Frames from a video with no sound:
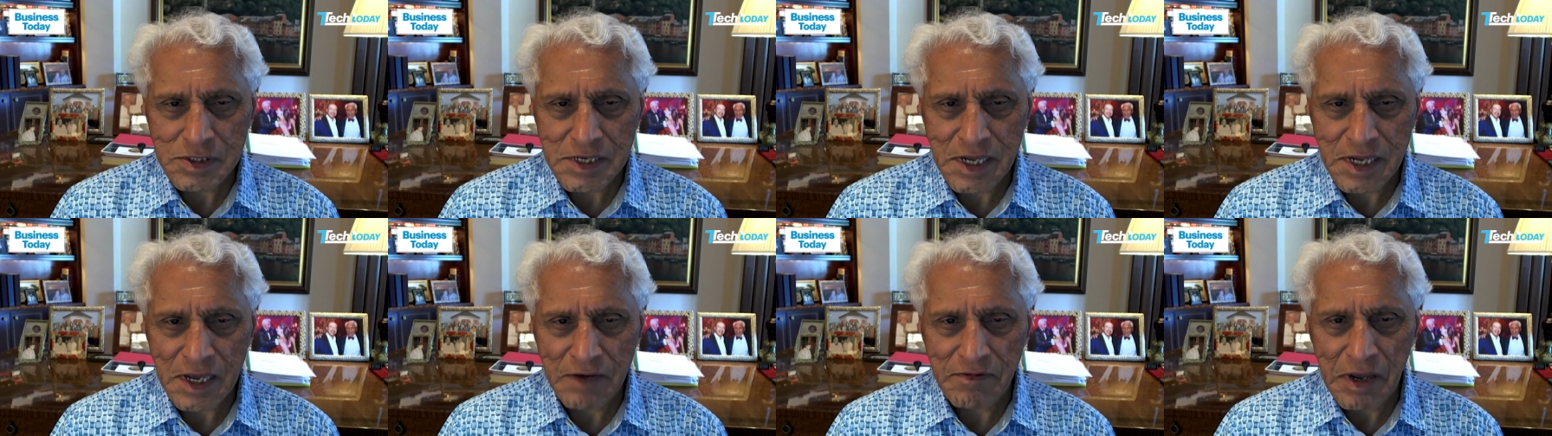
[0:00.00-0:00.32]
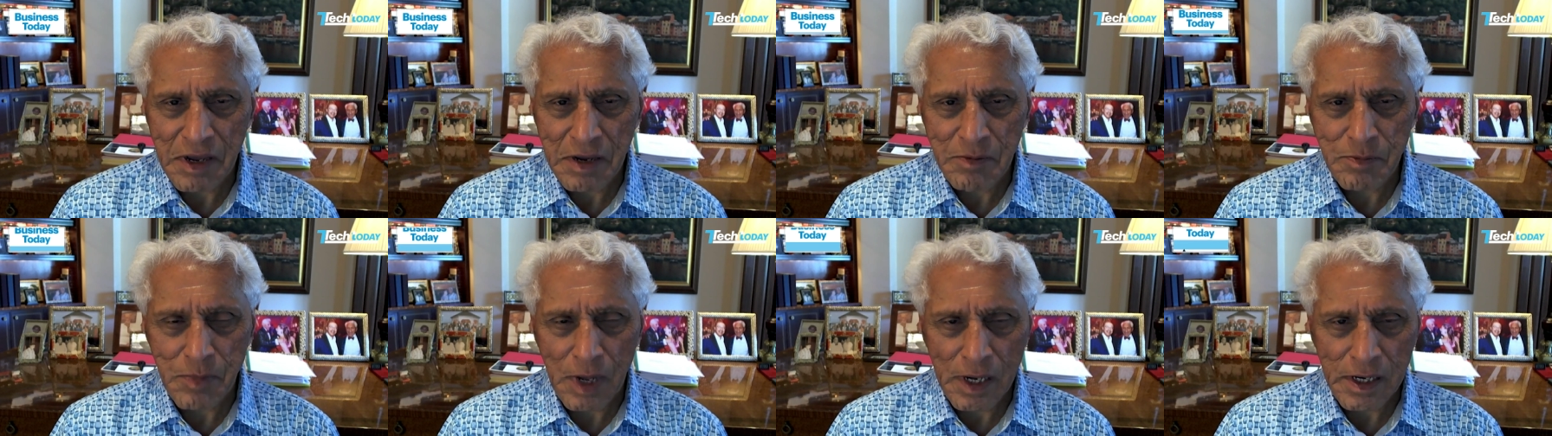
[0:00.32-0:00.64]

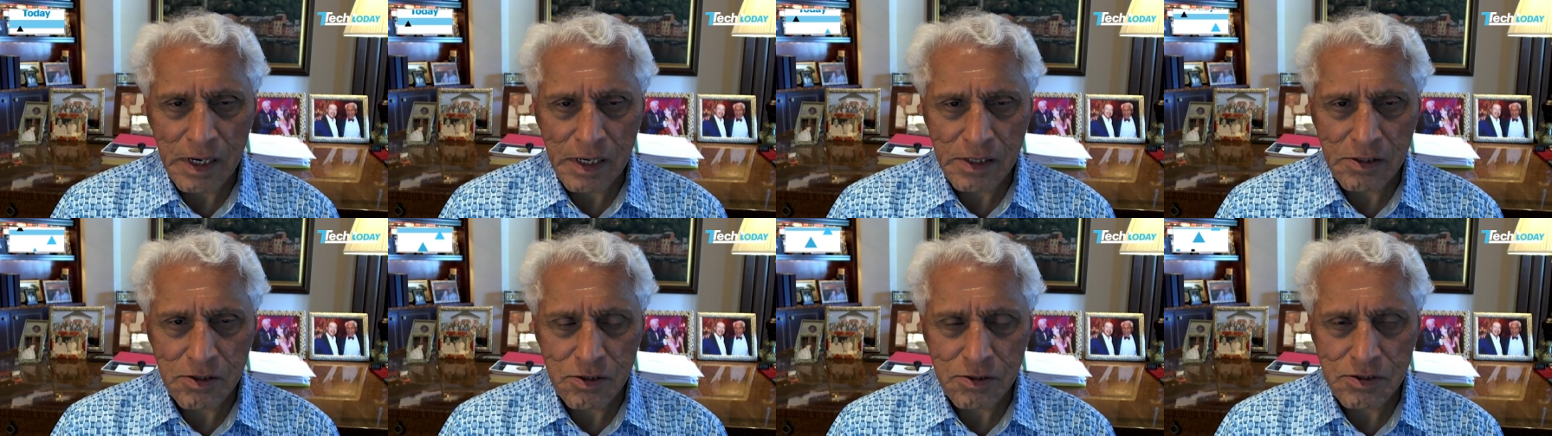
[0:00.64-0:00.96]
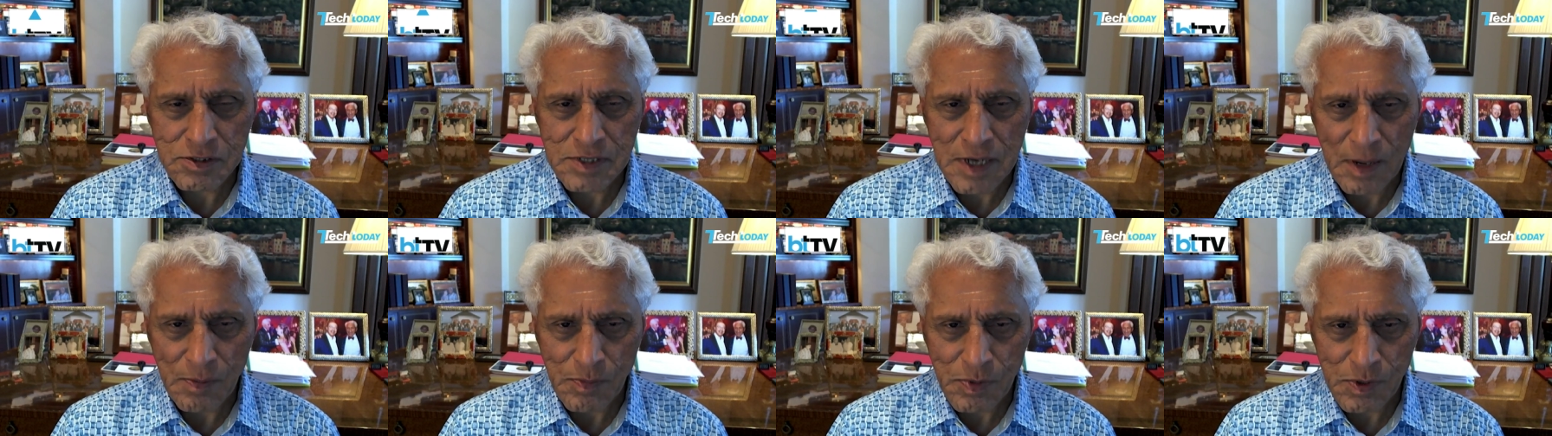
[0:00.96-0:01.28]
giving money to
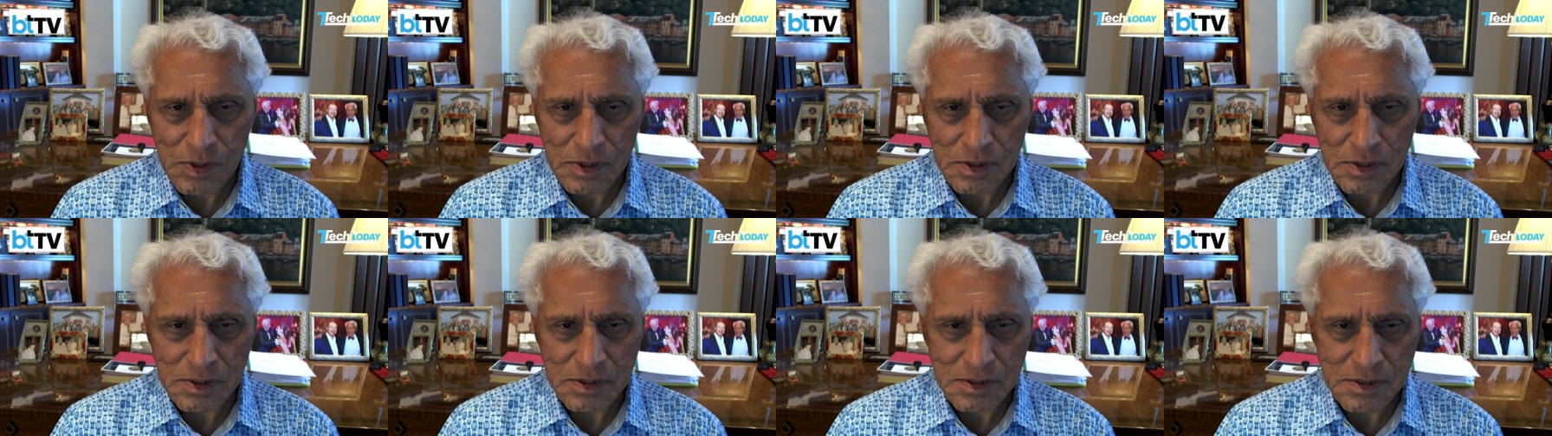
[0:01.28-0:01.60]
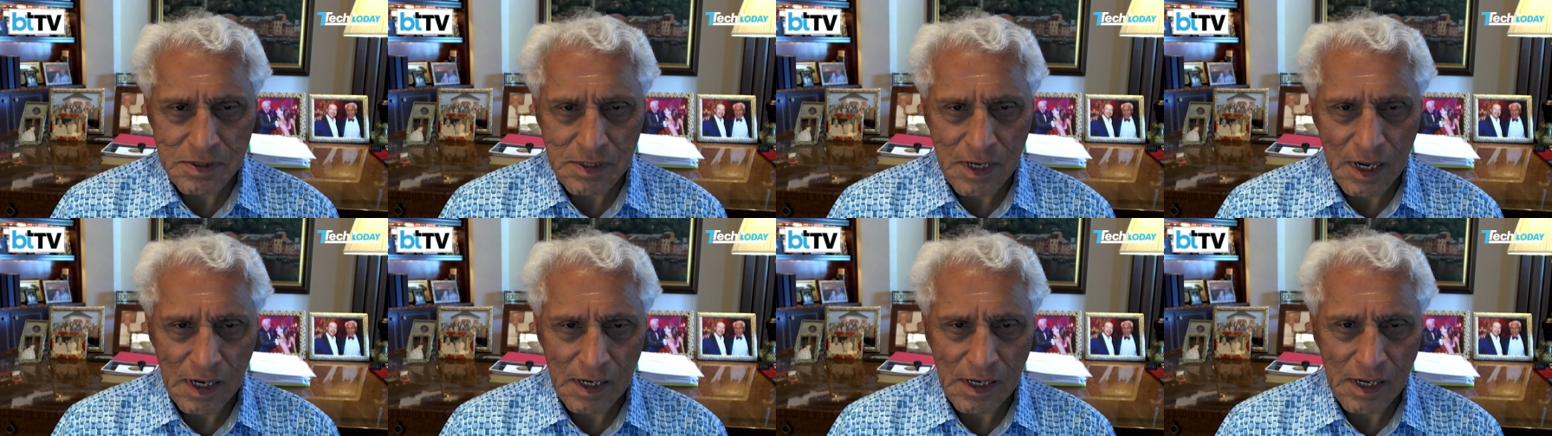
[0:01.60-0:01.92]
temples
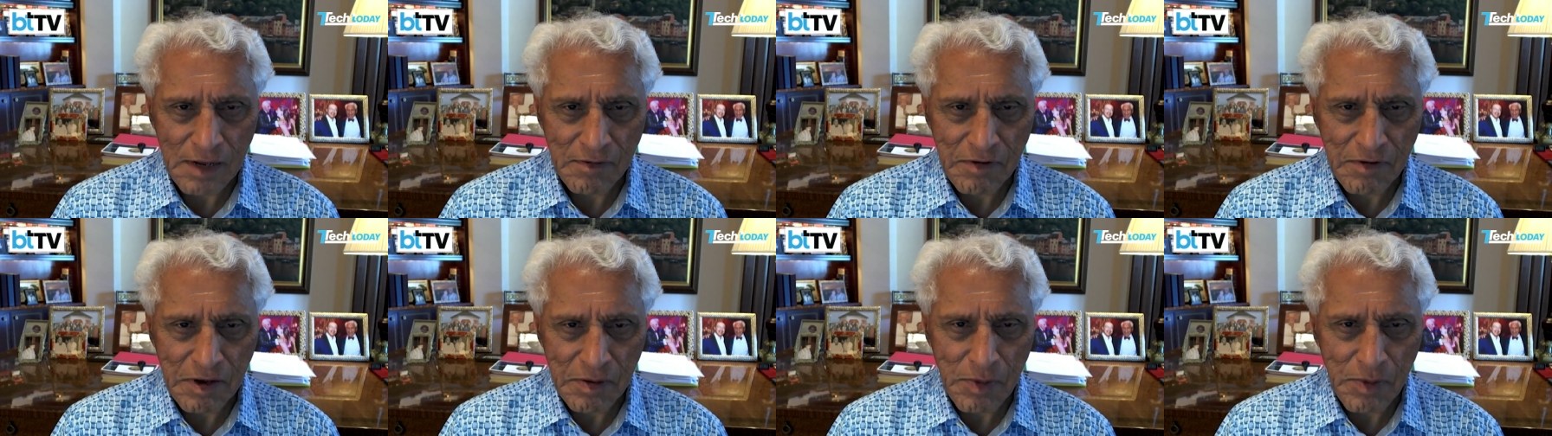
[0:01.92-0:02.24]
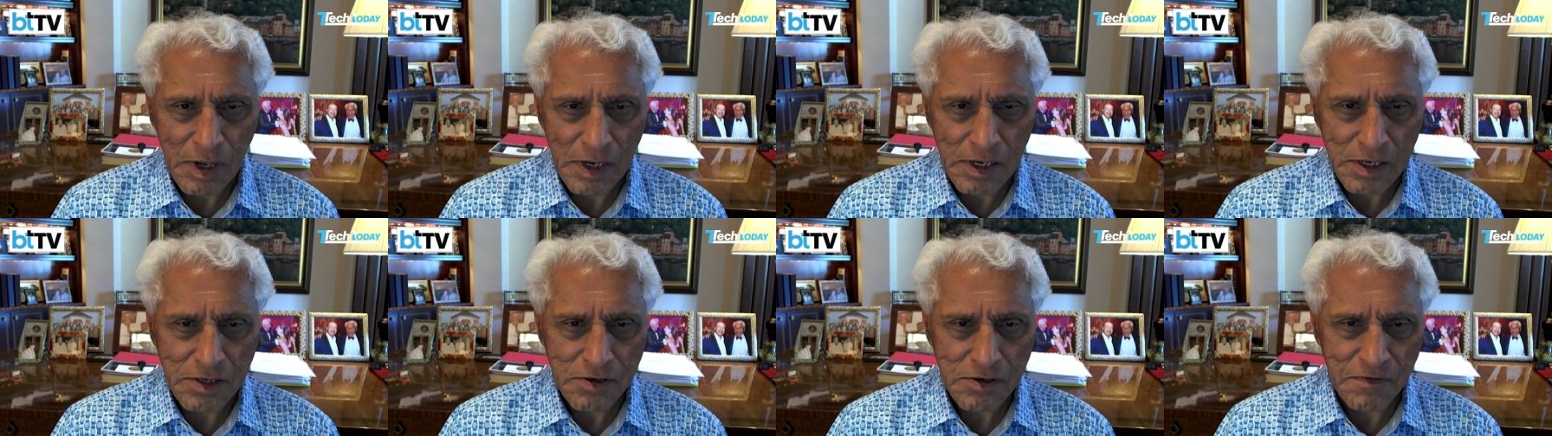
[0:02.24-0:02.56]
and giving
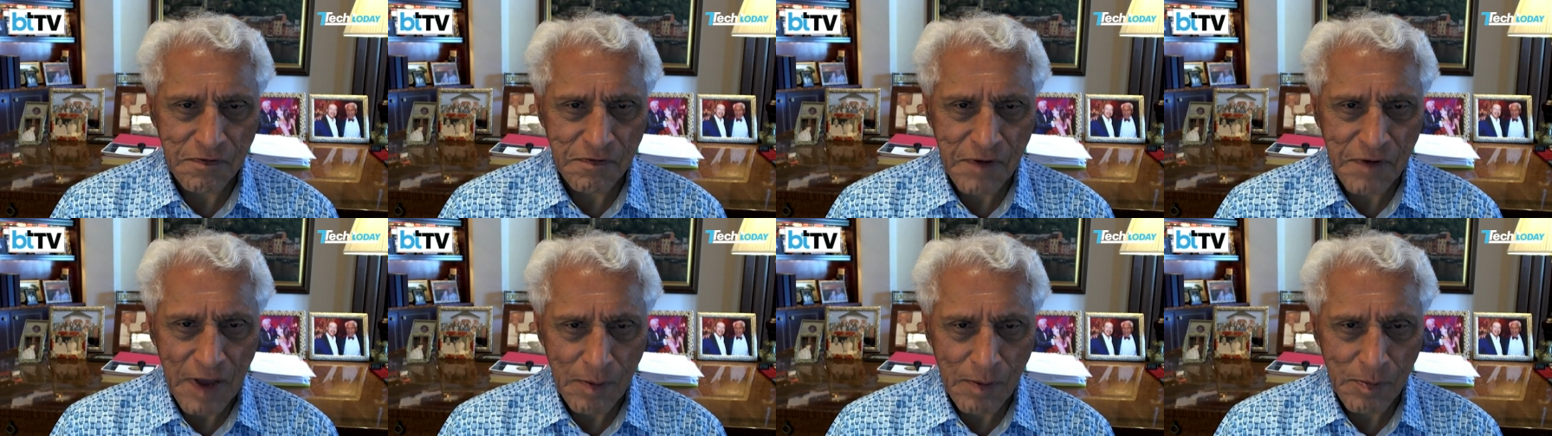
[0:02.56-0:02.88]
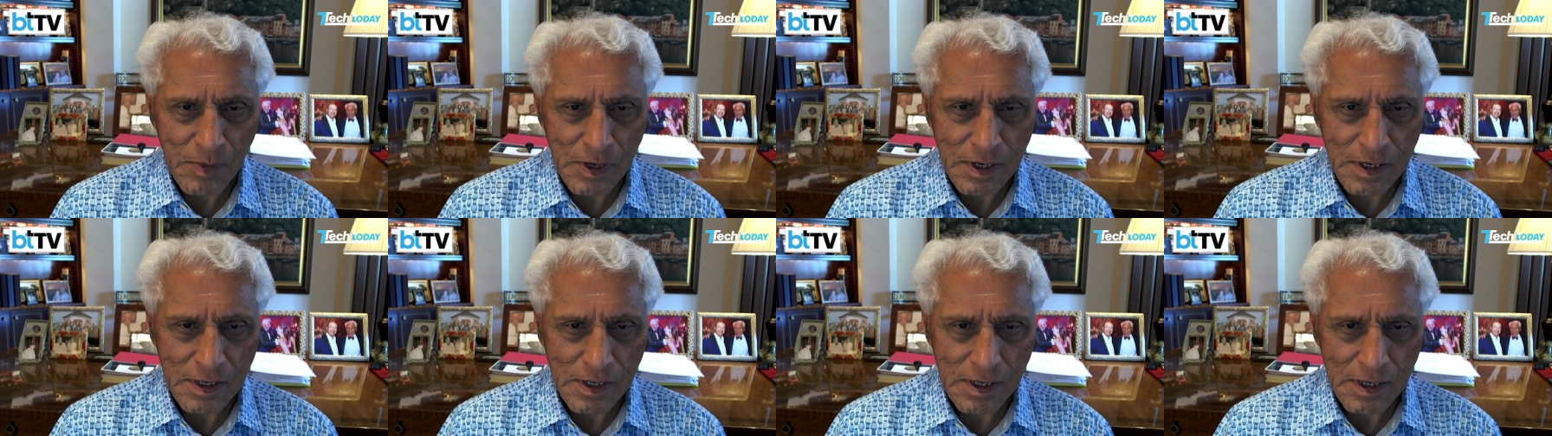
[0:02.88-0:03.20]
money to
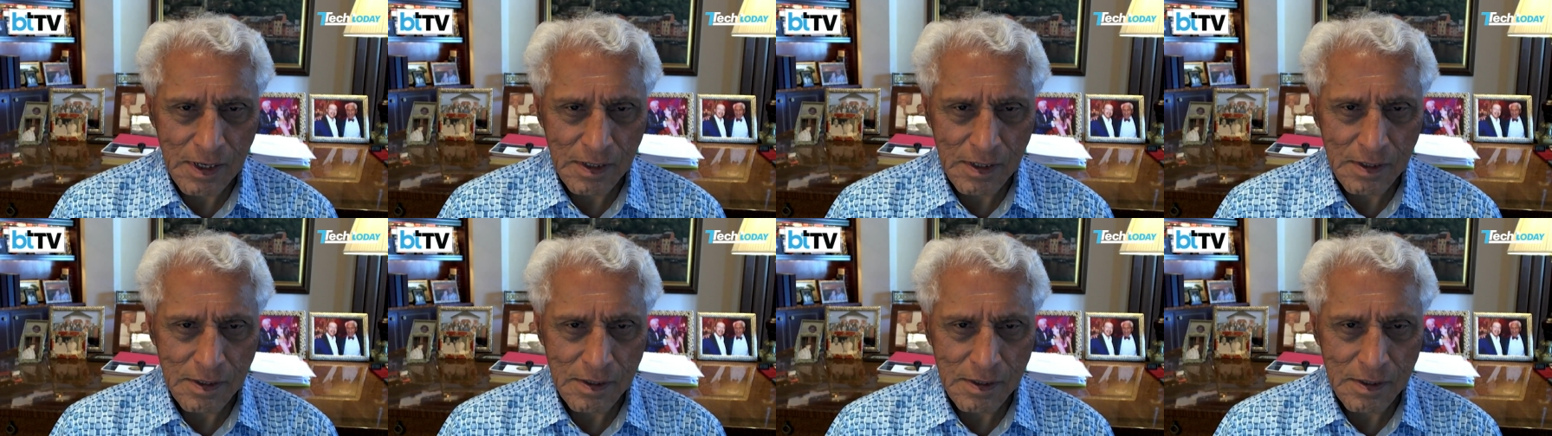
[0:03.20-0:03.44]
family,